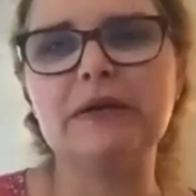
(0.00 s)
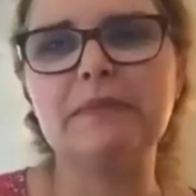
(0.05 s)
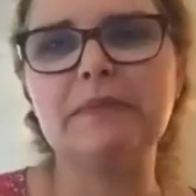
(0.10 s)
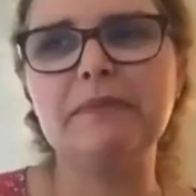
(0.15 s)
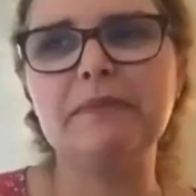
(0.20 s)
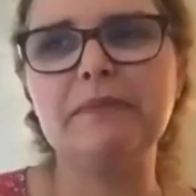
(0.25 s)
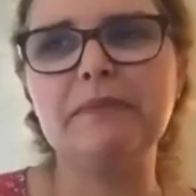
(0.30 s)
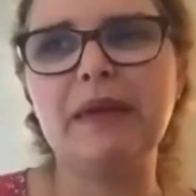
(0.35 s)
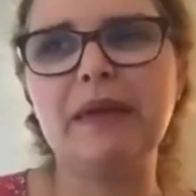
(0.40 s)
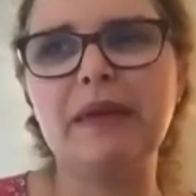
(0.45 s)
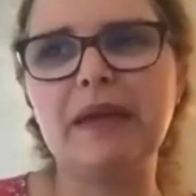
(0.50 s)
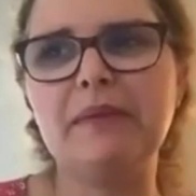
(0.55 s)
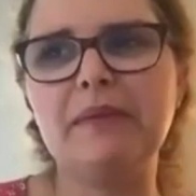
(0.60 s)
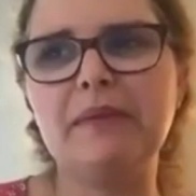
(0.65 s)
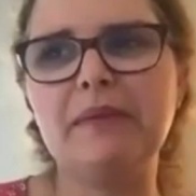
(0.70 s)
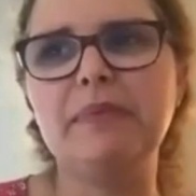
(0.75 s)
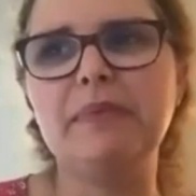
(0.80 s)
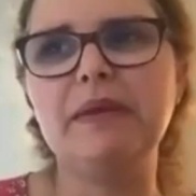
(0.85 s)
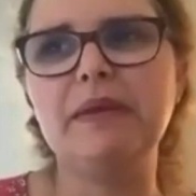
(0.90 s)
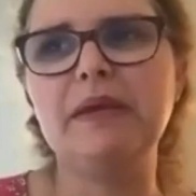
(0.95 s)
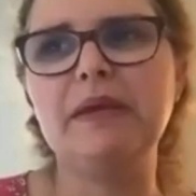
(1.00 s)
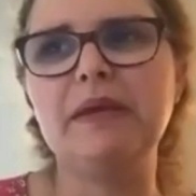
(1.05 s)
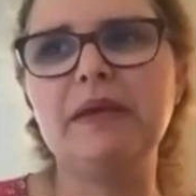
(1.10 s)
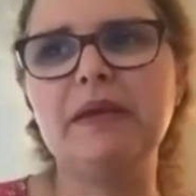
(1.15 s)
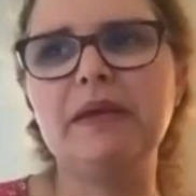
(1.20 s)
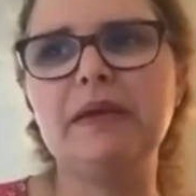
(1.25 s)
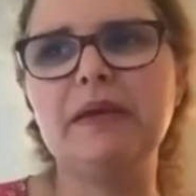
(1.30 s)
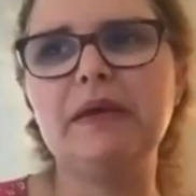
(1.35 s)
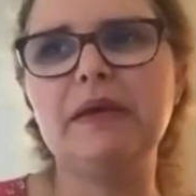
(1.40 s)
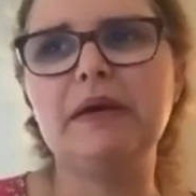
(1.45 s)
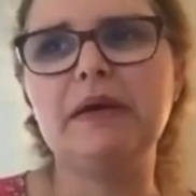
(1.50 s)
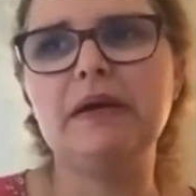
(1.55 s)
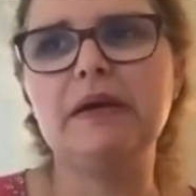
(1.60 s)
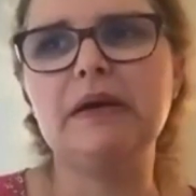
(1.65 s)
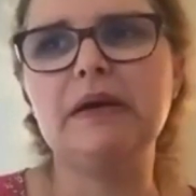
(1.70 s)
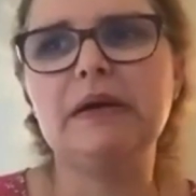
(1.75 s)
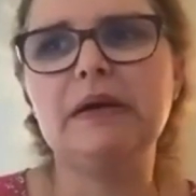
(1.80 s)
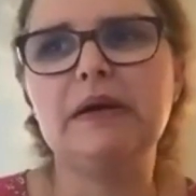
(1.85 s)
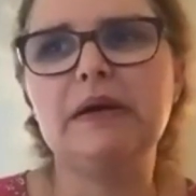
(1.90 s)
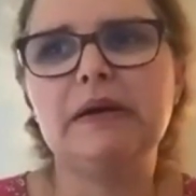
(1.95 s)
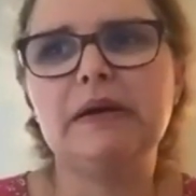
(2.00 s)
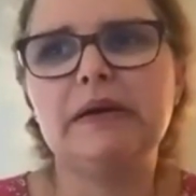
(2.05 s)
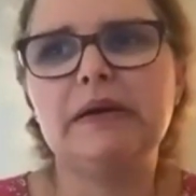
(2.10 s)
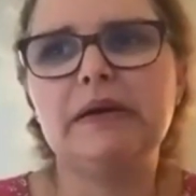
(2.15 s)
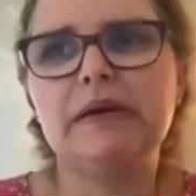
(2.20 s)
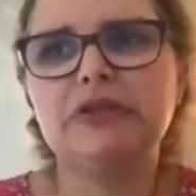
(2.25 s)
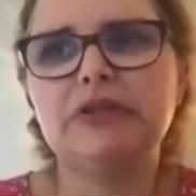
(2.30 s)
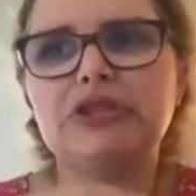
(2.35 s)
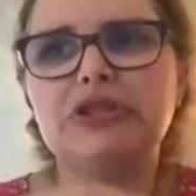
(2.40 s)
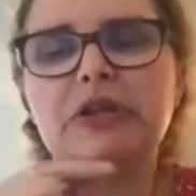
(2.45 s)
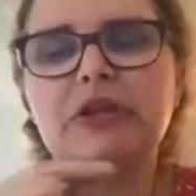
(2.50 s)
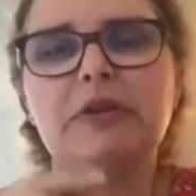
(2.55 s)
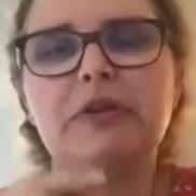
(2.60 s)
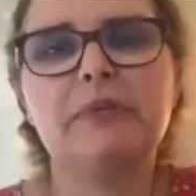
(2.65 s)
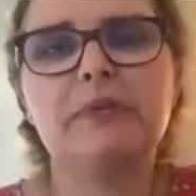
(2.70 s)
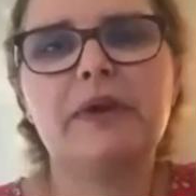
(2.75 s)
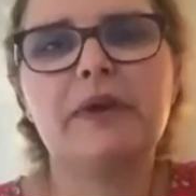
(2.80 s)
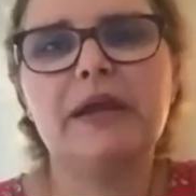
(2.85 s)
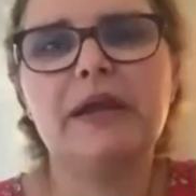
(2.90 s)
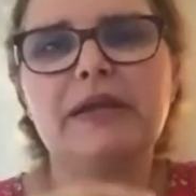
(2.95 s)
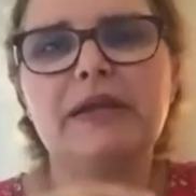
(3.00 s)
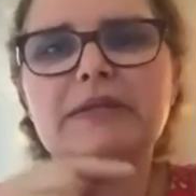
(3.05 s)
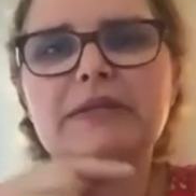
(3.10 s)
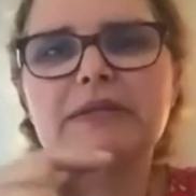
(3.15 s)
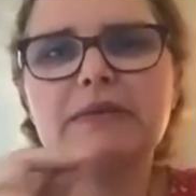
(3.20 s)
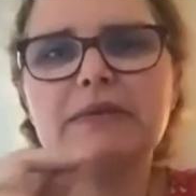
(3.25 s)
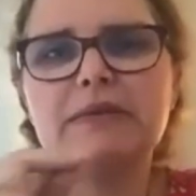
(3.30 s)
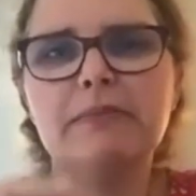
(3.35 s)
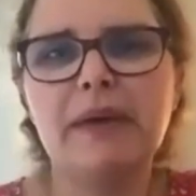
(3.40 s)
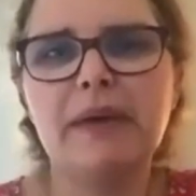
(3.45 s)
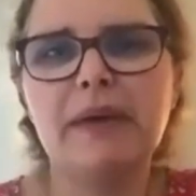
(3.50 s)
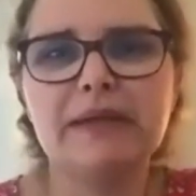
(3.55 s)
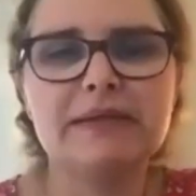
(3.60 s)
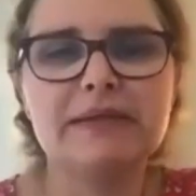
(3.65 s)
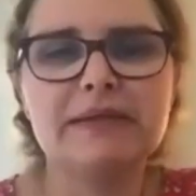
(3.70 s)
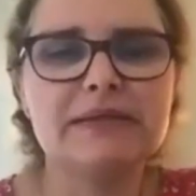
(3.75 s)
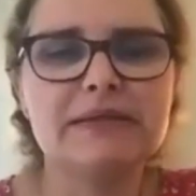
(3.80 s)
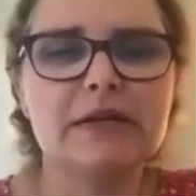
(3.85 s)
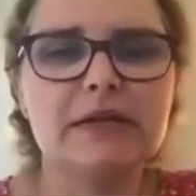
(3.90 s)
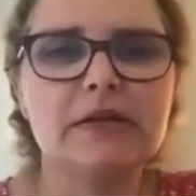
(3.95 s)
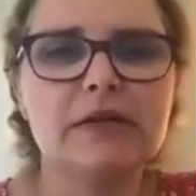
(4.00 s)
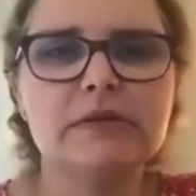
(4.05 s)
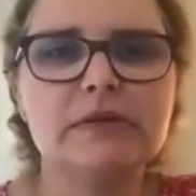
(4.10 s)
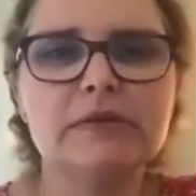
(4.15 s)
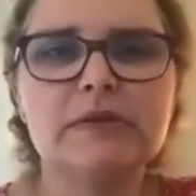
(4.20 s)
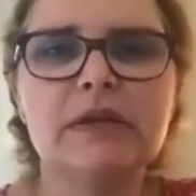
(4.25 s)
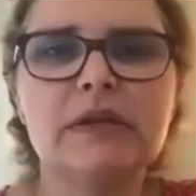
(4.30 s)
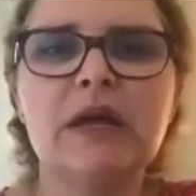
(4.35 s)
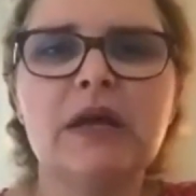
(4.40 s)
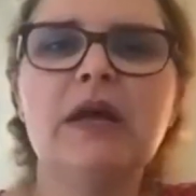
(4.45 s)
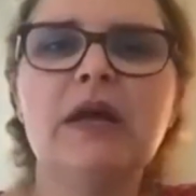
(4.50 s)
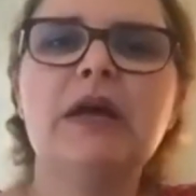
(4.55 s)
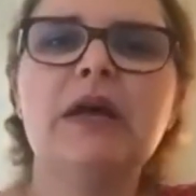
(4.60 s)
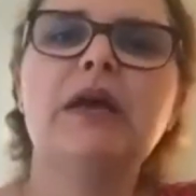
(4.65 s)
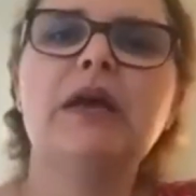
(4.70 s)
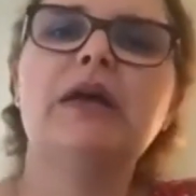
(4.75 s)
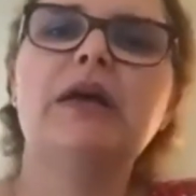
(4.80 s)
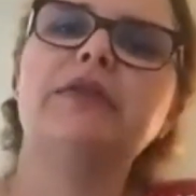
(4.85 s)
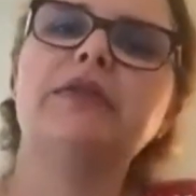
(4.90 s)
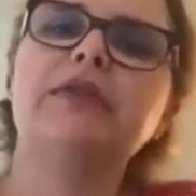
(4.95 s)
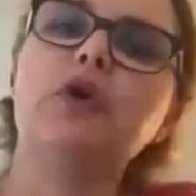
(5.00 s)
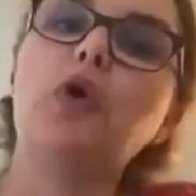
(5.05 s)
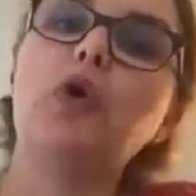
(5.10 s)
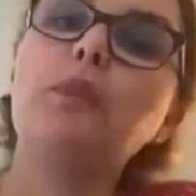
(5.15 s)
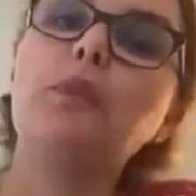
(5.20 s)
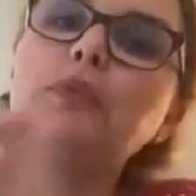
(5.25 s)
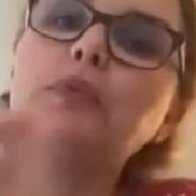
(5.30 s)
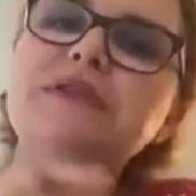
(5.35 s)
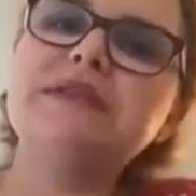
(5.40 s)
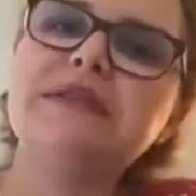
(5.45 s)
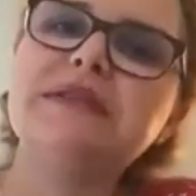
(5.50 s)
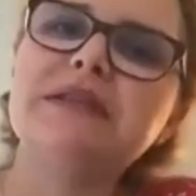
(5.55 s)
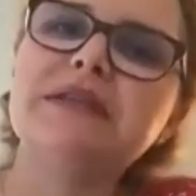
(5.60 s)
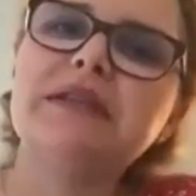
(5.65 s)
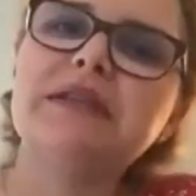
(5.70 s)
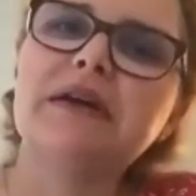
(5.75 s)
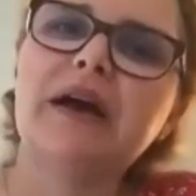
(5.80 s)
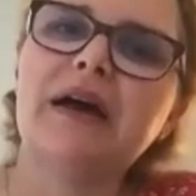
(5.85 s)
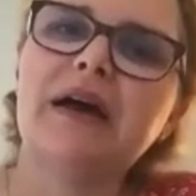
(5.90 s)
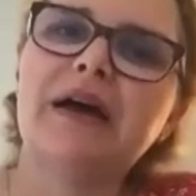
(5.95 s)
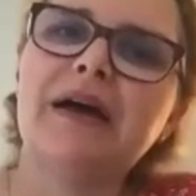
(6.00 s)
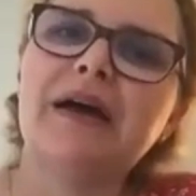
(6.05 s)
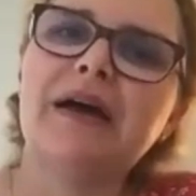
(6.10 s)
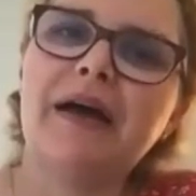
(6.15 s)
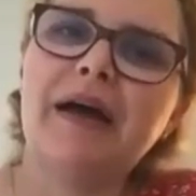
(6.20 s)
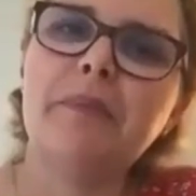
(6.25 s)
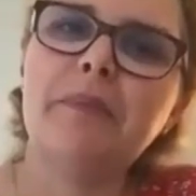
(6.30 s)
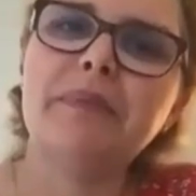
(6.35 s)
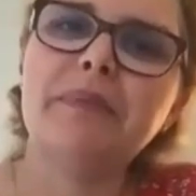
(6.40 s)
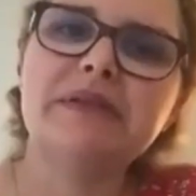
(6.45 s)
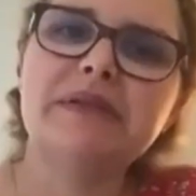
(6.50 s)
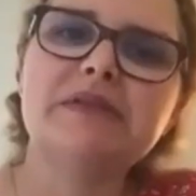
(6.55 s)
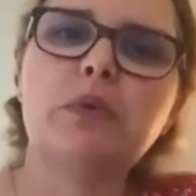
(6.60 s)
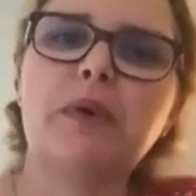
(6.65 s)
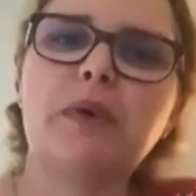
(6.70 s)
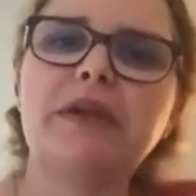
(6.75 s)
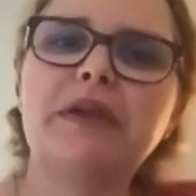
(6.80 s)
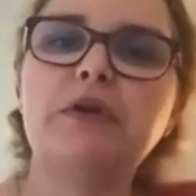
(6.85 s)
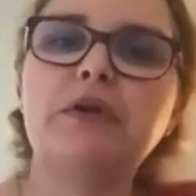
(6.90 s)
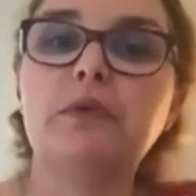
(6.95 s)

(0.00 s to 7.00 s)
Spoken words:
the stress would maybe generate bad cells. The opposite happens when you